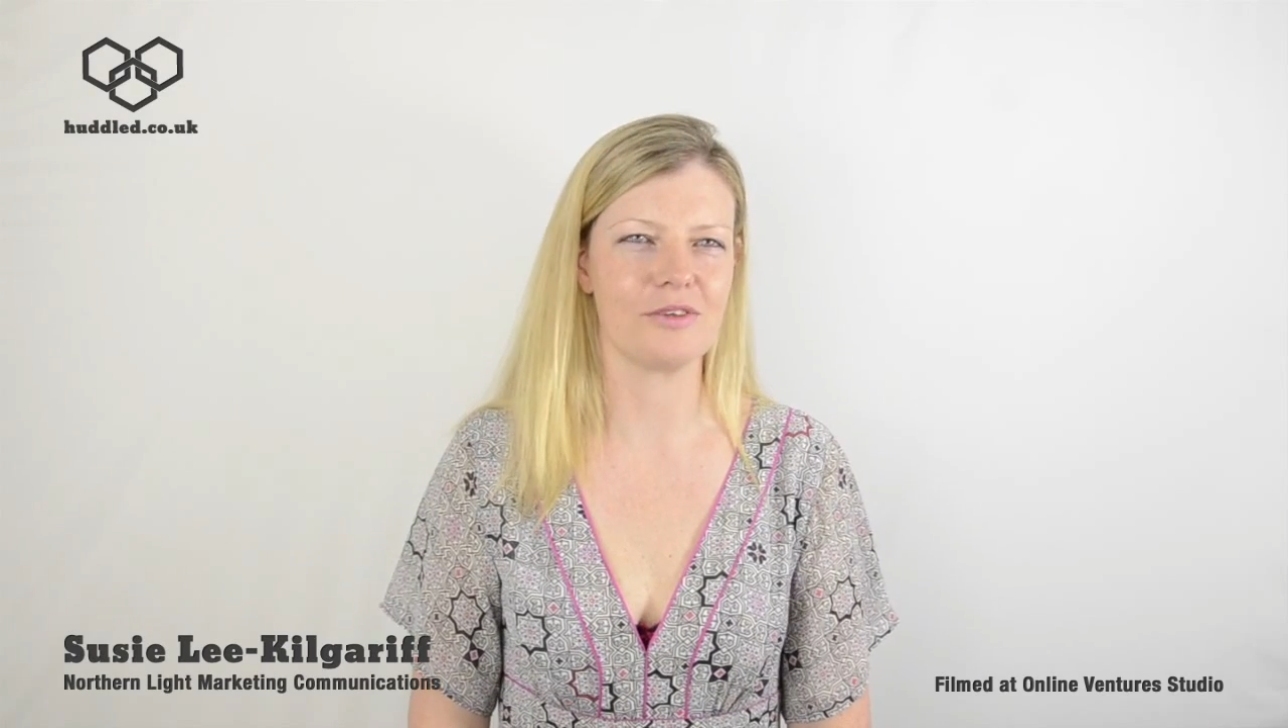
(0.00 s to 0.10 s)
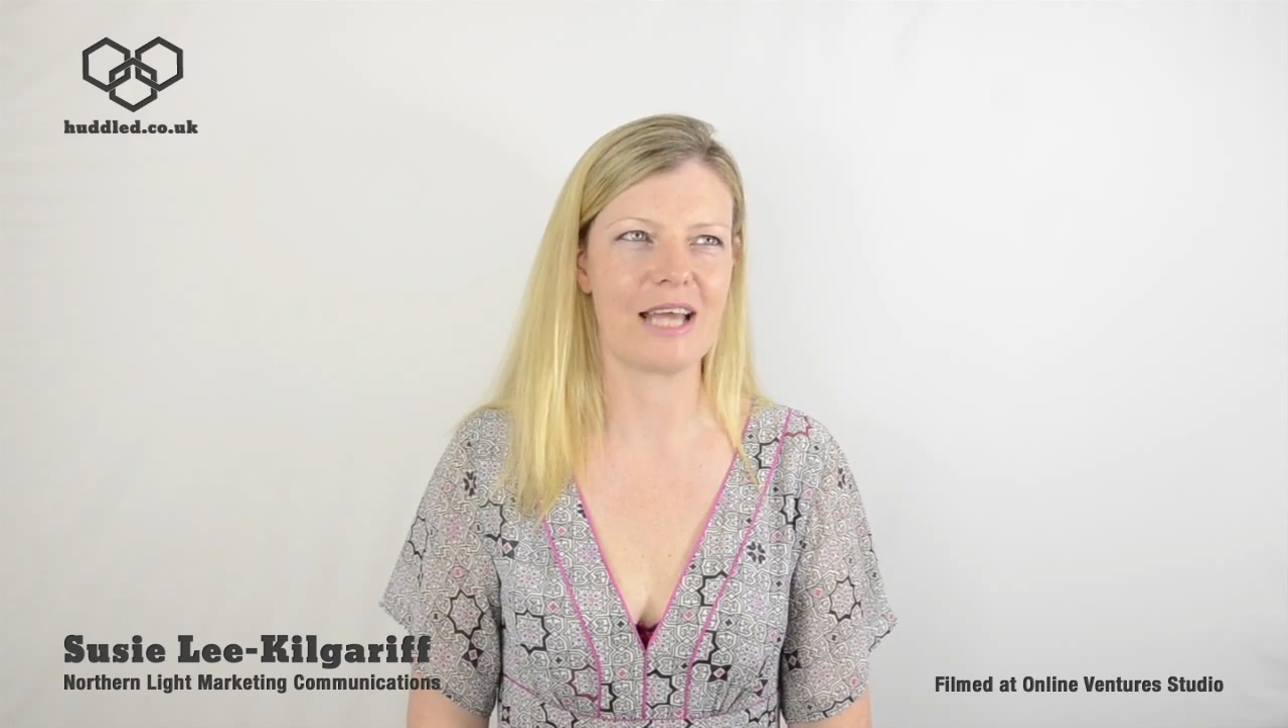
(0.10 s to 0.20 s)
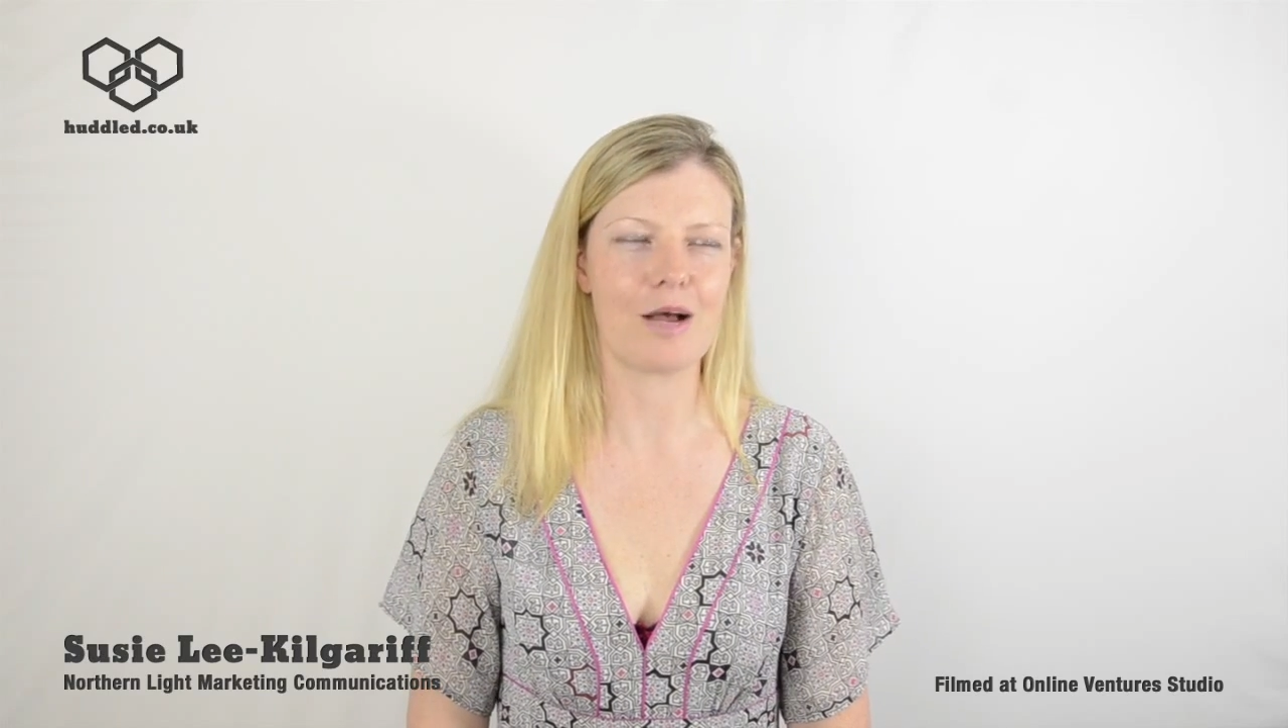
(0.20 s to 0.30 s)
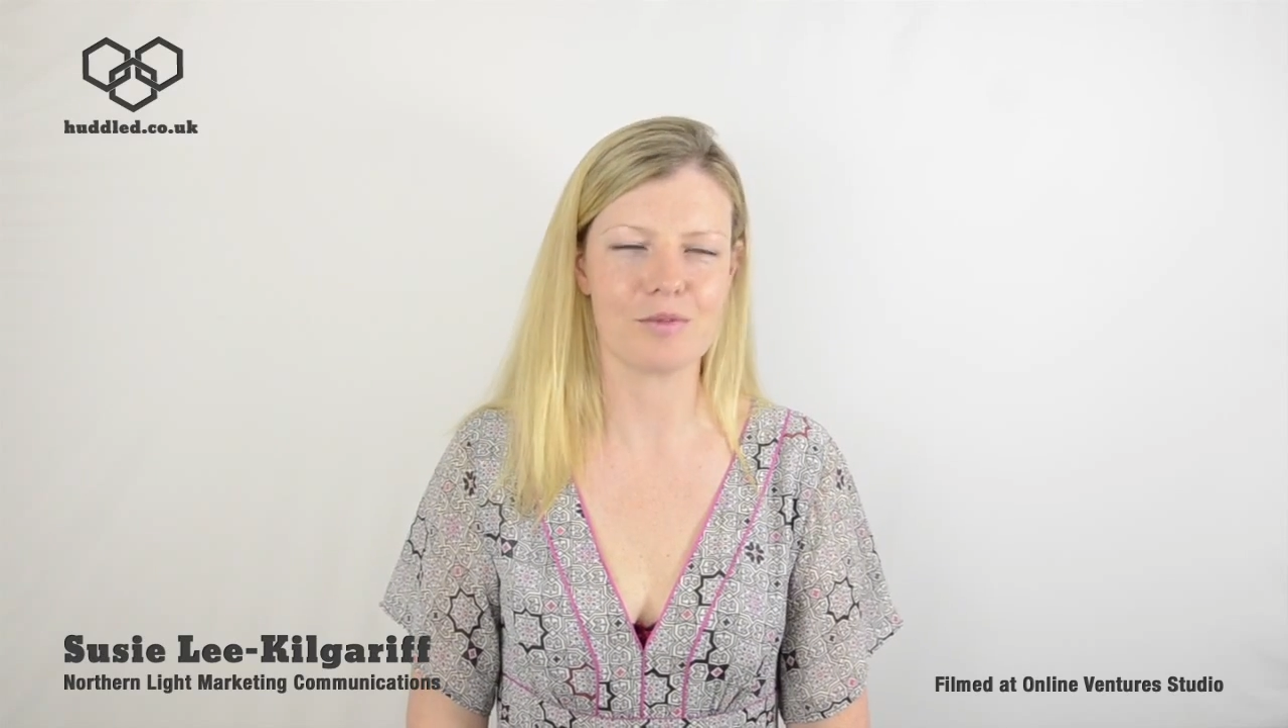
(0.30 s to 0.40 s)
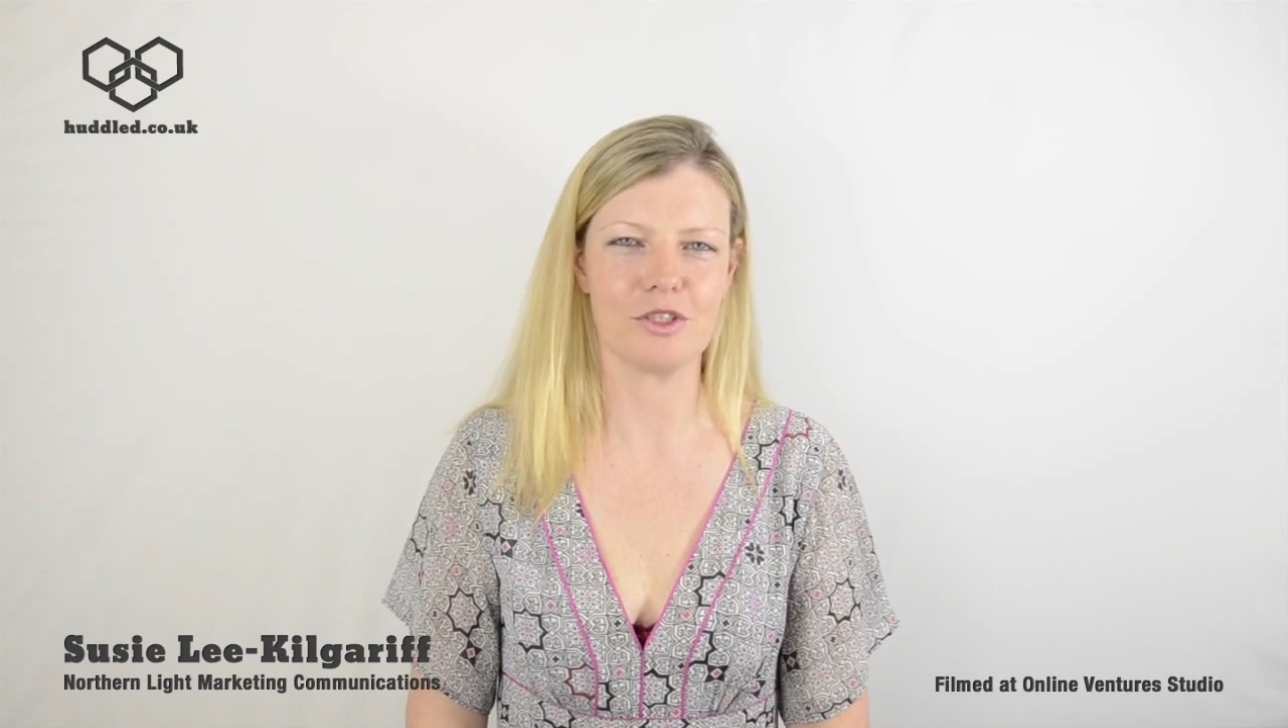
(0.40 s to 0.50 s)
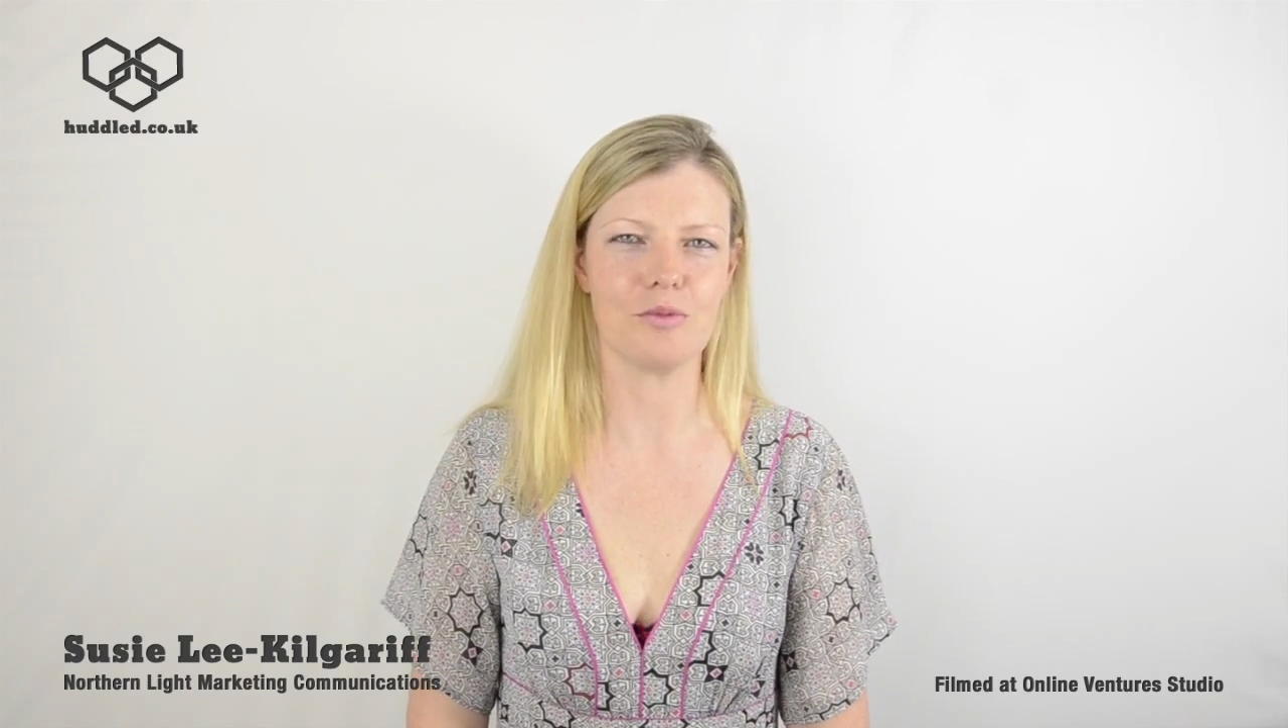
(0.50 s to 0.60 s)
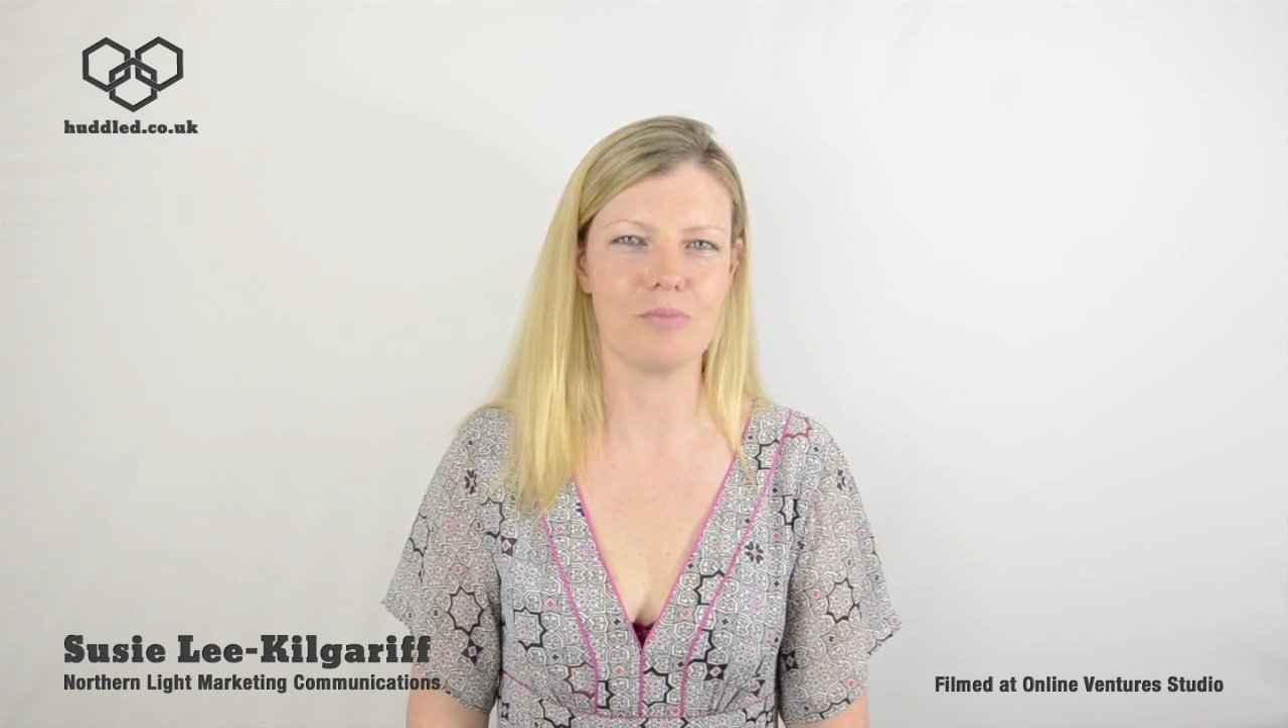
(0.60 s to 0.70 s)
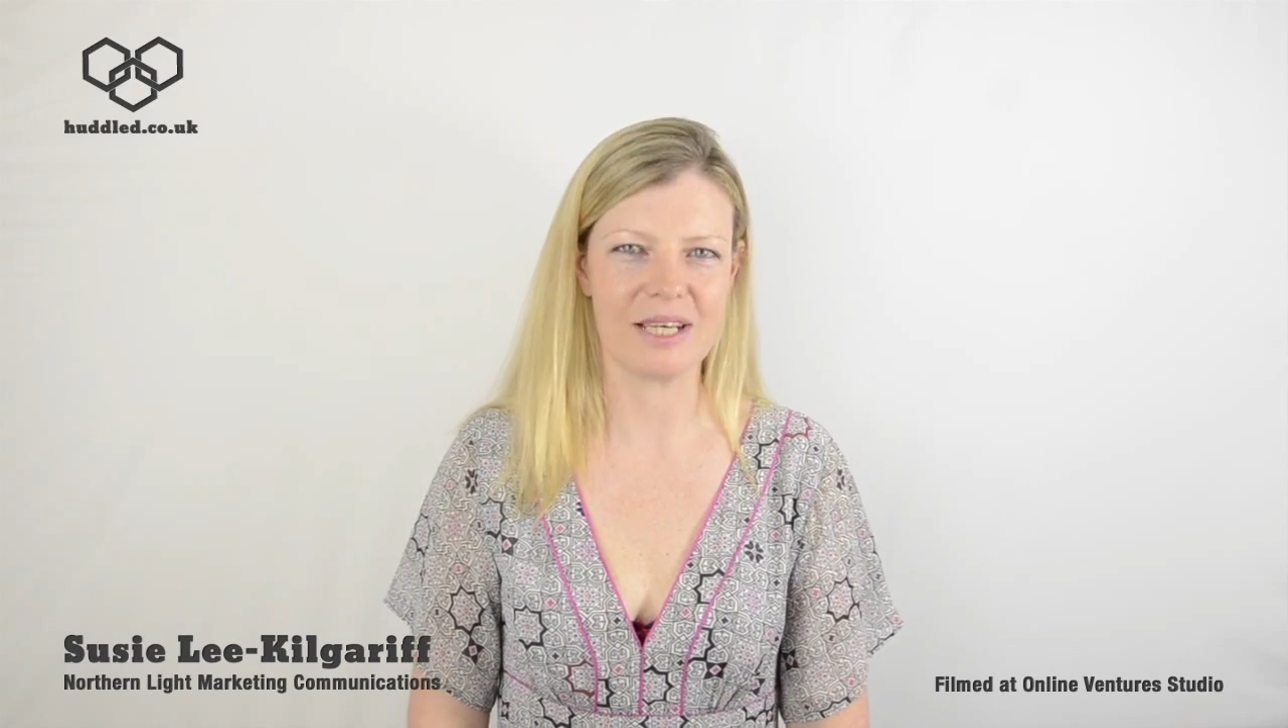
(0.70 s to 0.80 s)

the absolute